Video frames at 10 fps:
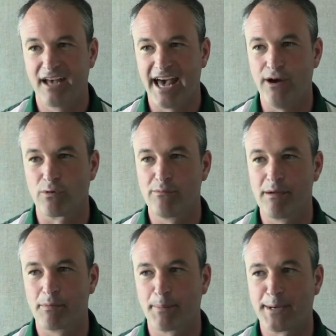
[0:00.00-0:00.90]
I don't
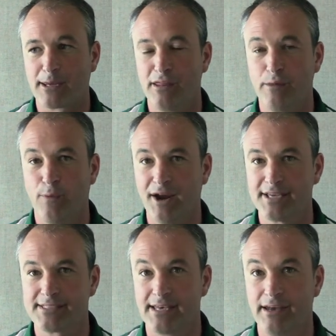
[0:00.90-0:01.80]
remember particularly what
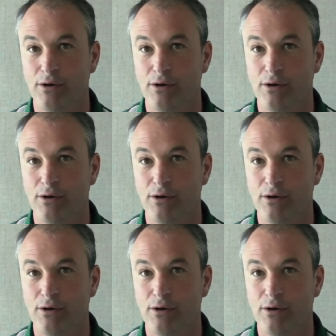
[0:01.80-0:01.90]
I said.